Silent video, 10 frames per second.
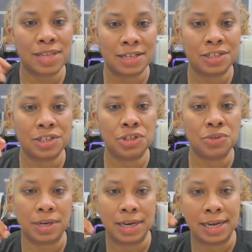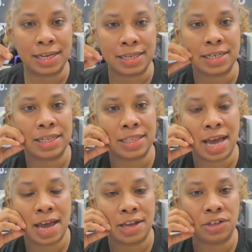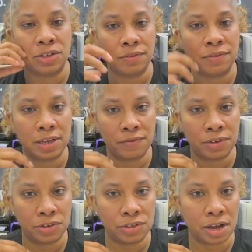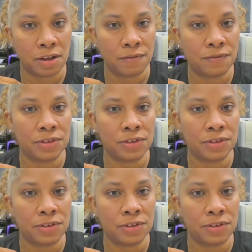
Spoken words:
That's the shorthand that you've given yourself.